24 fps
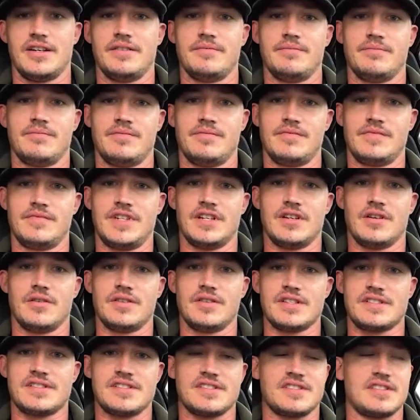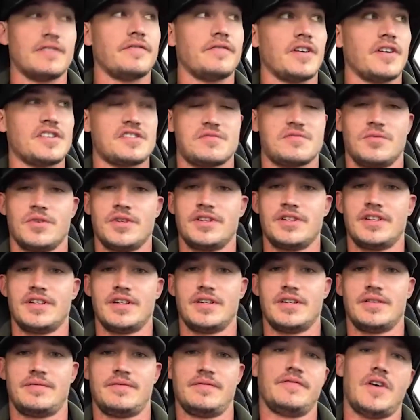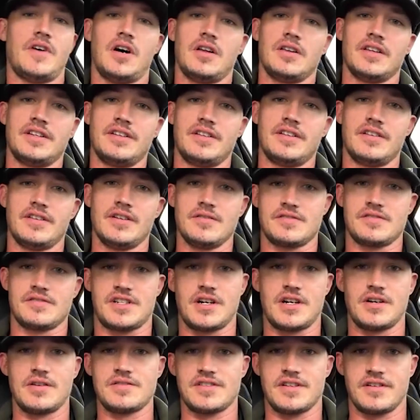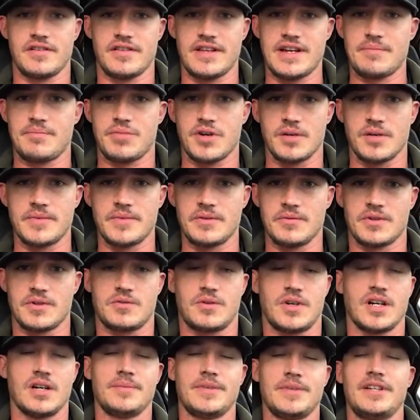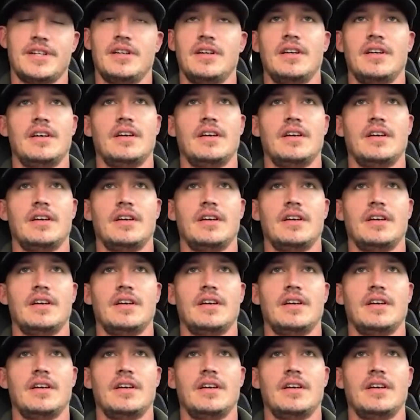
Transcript: and you know this is the first one to fall into those codes under that permit requirement.